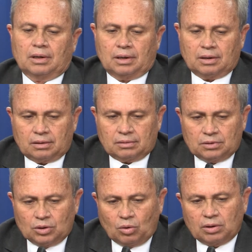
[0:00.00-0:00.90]
a
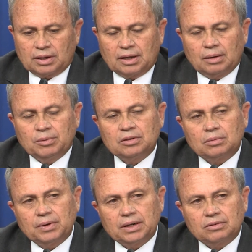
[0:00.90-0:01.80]
law that came into
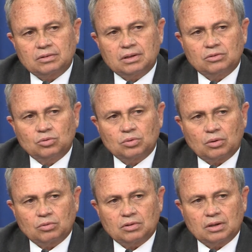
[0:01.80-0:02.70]
place in two
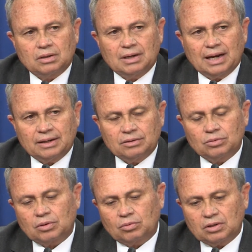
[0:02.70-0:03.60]
thousand nine,
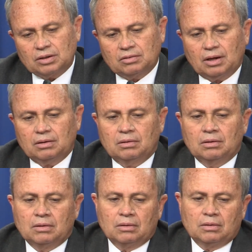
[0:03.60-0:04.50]
two thousand ten
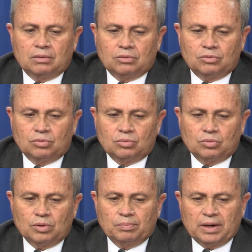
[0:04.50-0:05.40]
to
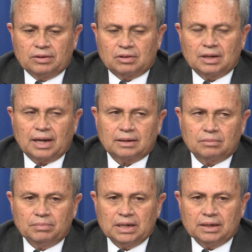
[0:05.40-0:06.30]
replace the Land
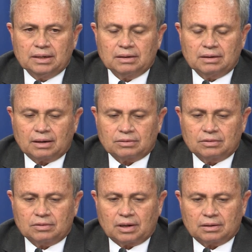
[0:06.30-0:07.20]
and Building
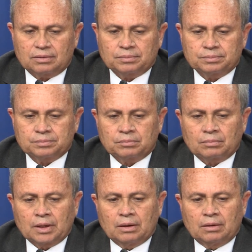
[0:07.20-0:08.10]
Taxes Act.
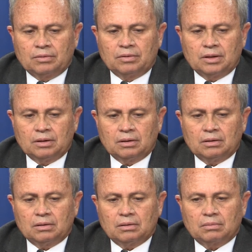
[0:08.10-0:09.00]
The
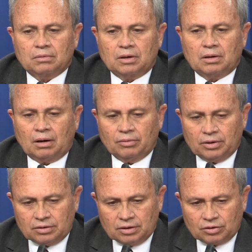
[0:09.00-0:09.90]

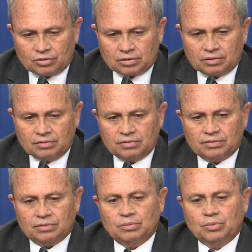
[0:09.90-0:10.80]
current initiative,
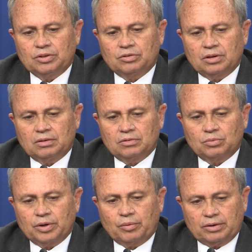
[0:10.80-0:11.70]
which is
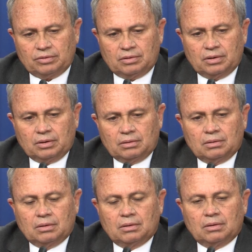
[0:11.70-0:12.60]
requesting
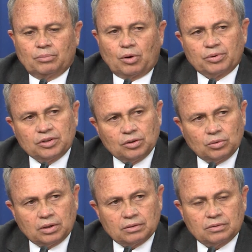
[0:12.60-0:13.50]
property
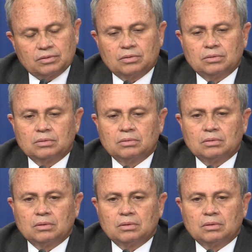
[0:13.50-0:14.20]
owners to